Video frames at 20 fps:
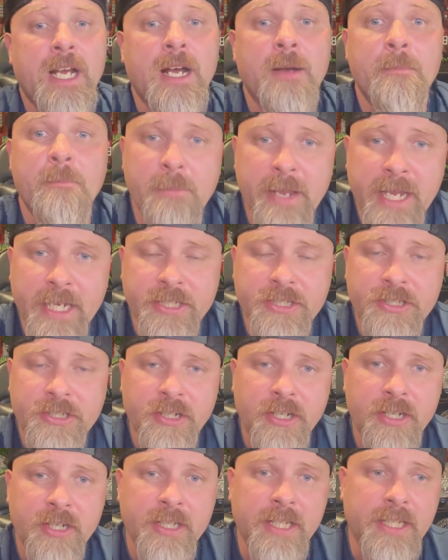Make
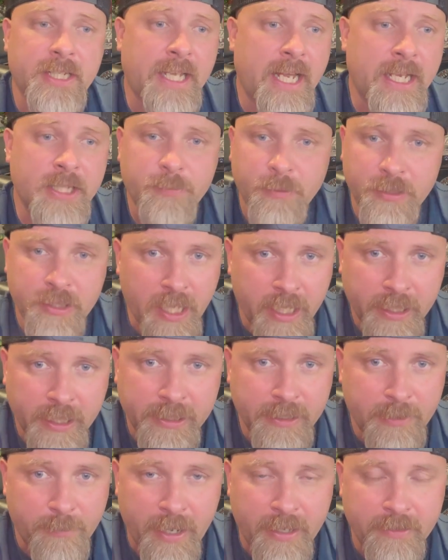sure that as we're
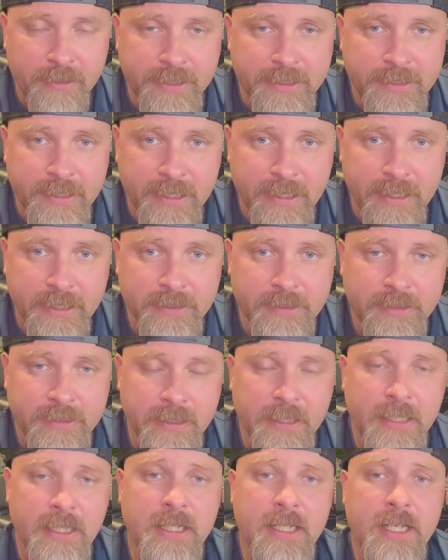talking about these things,
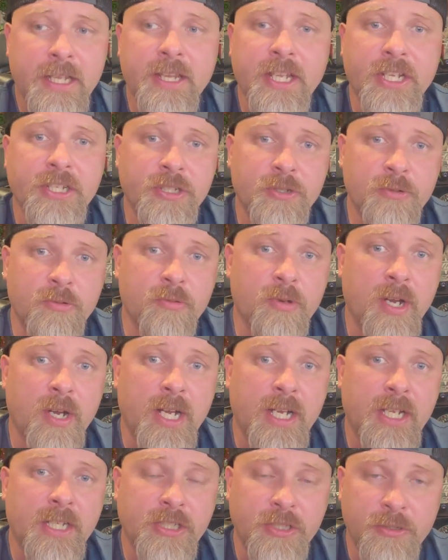that
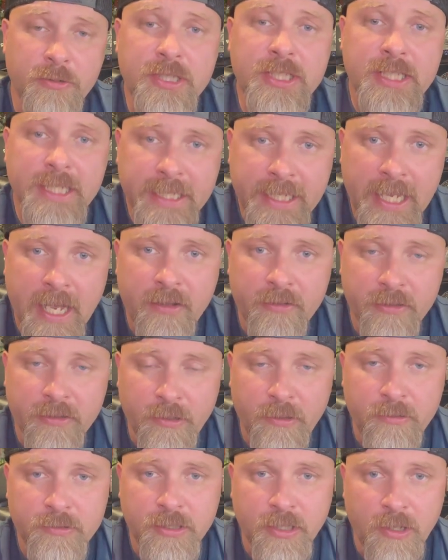you seek out
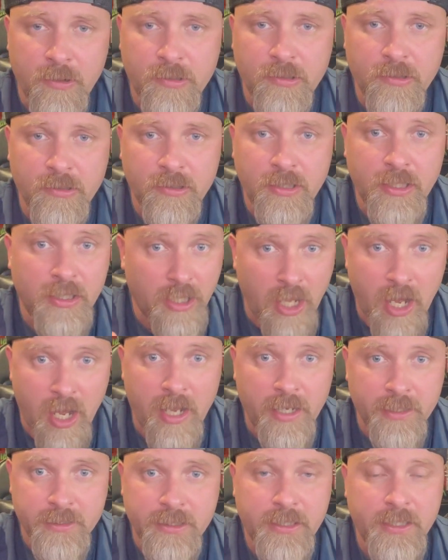those local
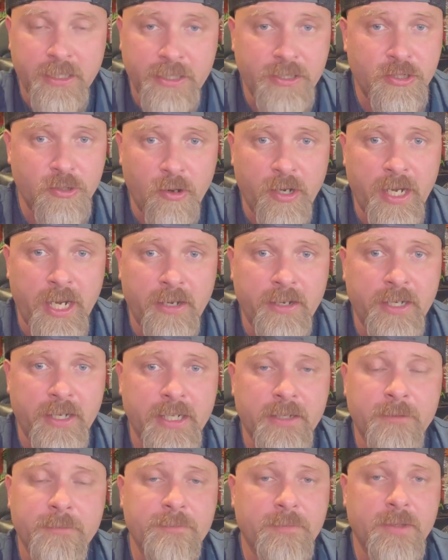laws in your
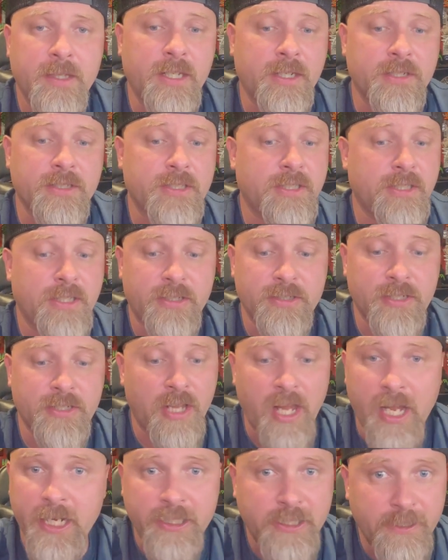area. There's a
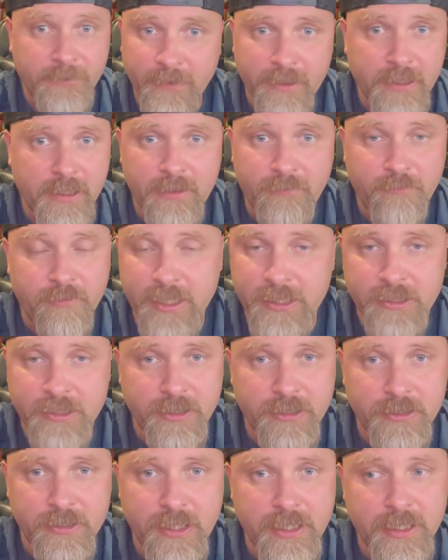lot of different
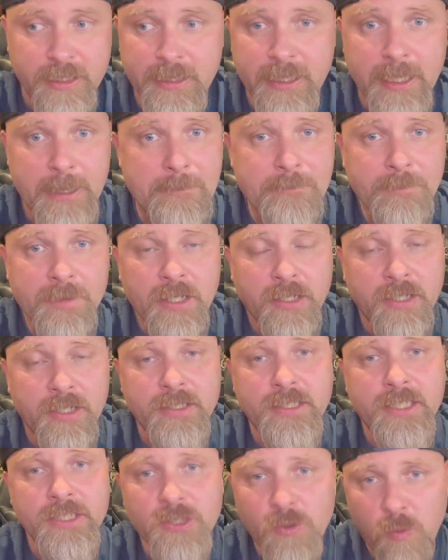features that
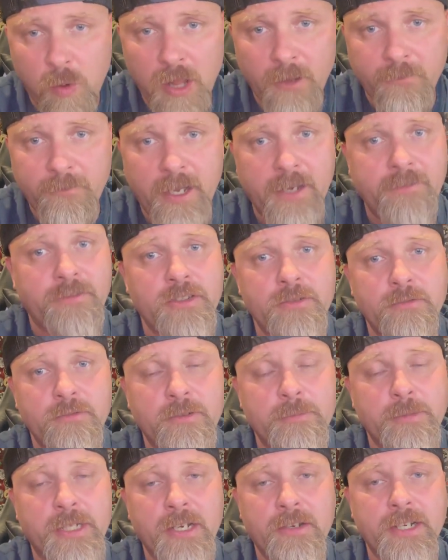could disqualify for you
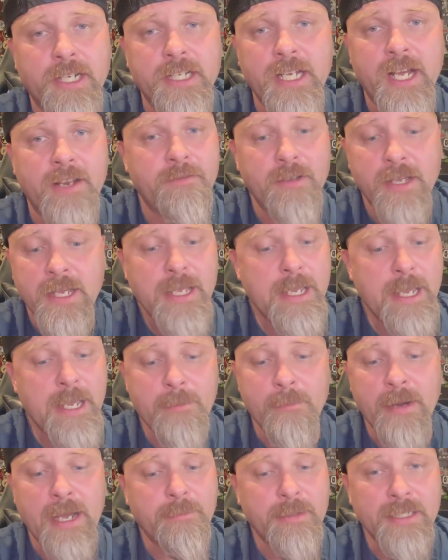from carrying a knife. It
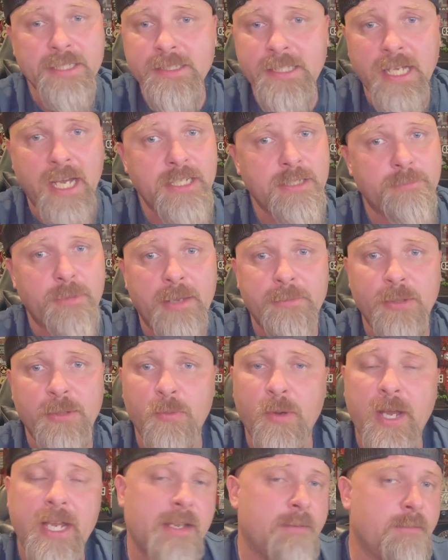might be size, it might be
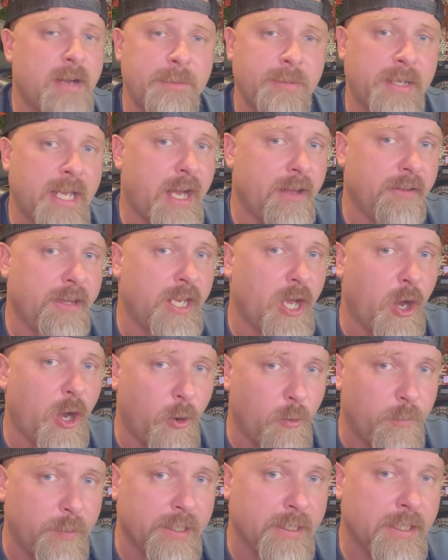weight, it might be how they
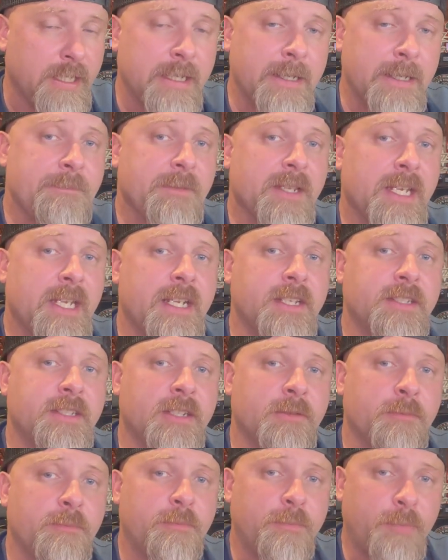open. It is
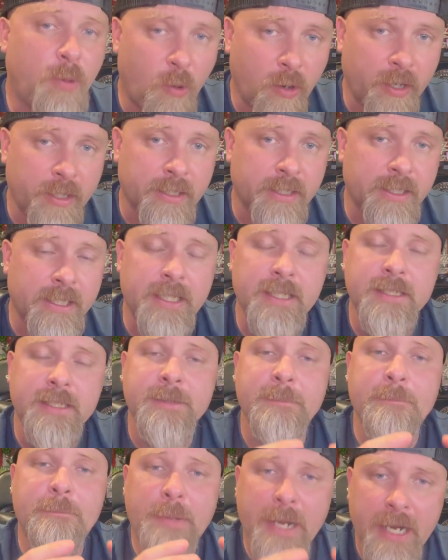important, it is
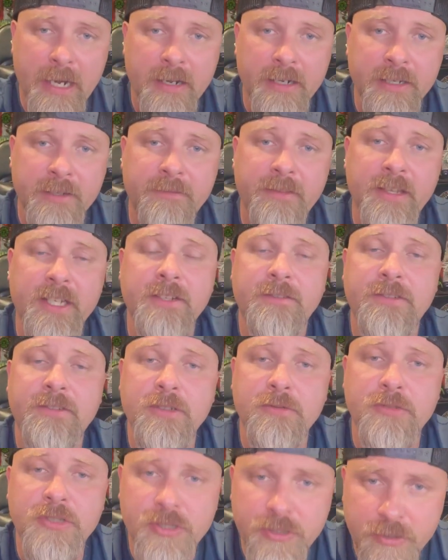imperative that if
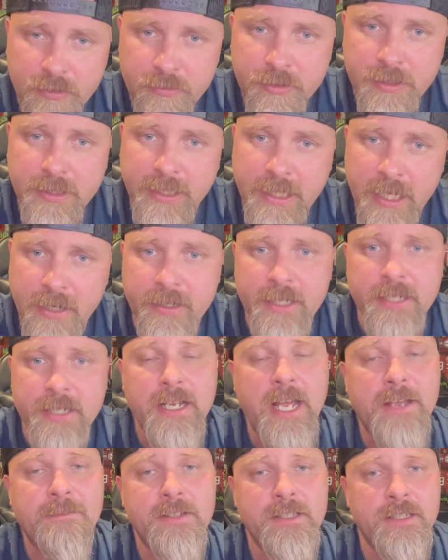you choose to carry a
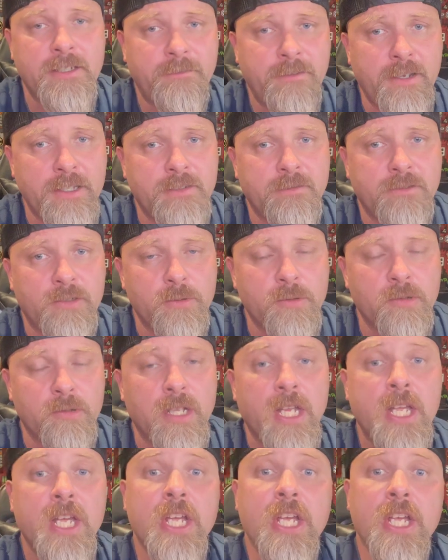knife as a defensive
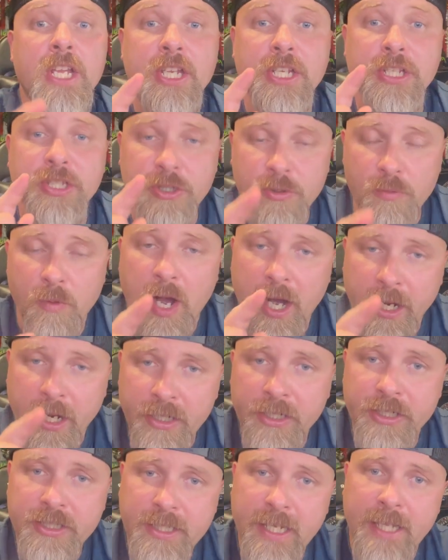tool, that you
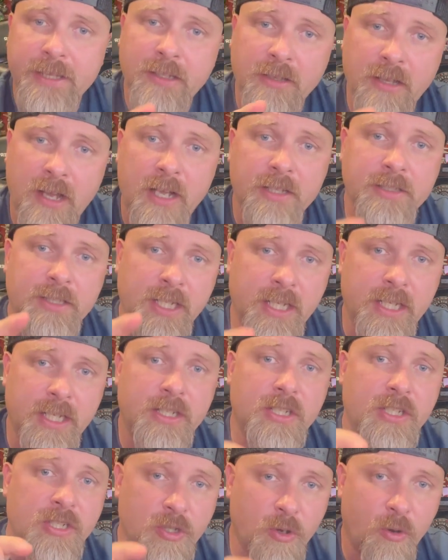understand the laws
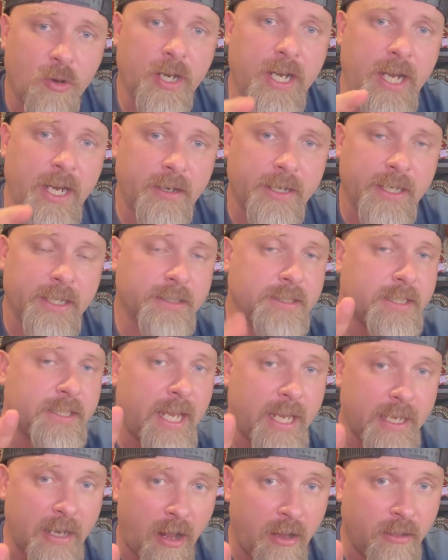in your areas.
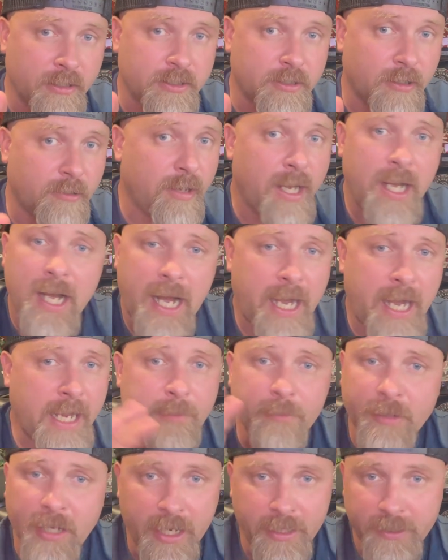And also, I
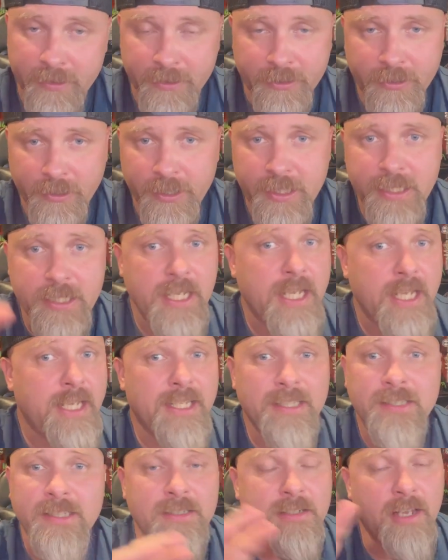am not an attorney,
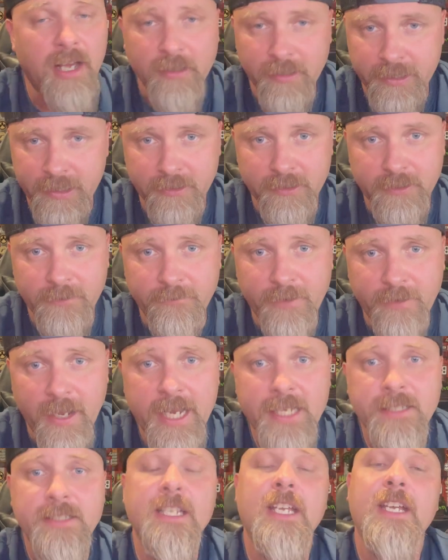this is not legal
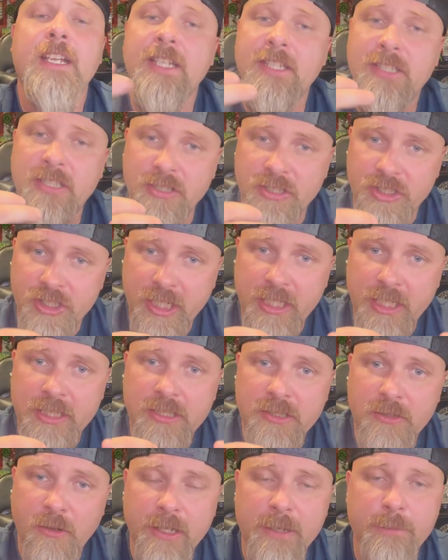advice, this is just
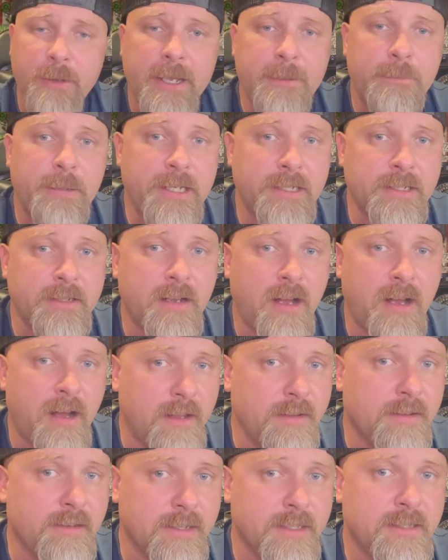solely my opinion
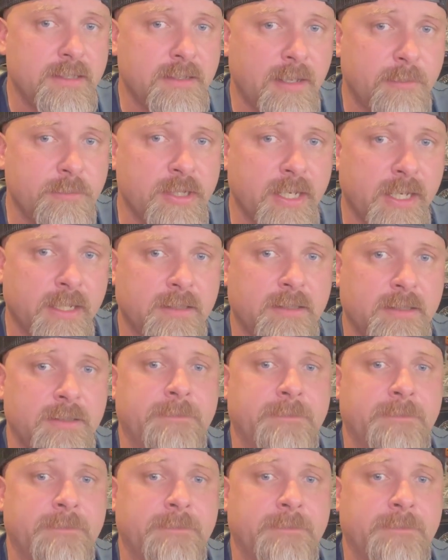on this subject.